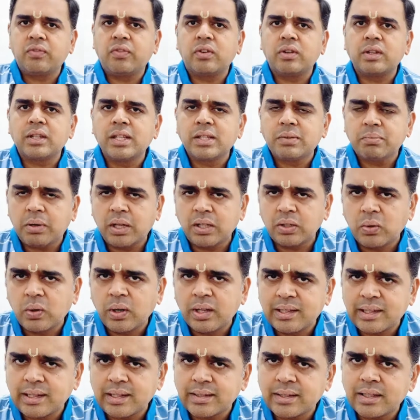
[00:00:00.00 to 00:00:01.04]
for these
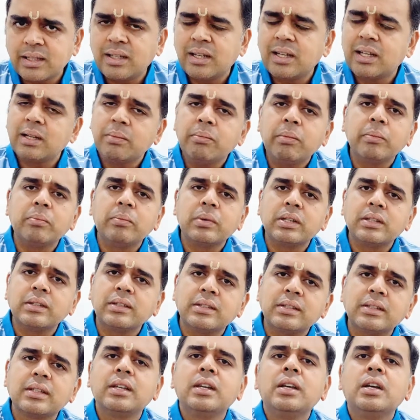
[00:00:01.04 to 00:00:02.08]
padukas as a
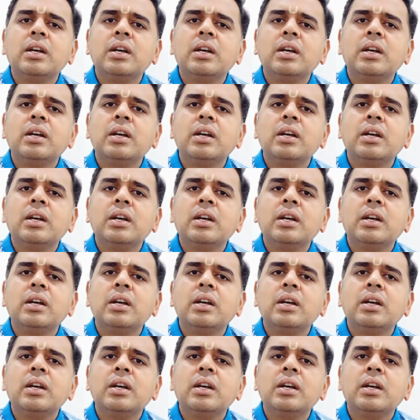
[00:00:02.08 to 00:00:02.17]
remembrance.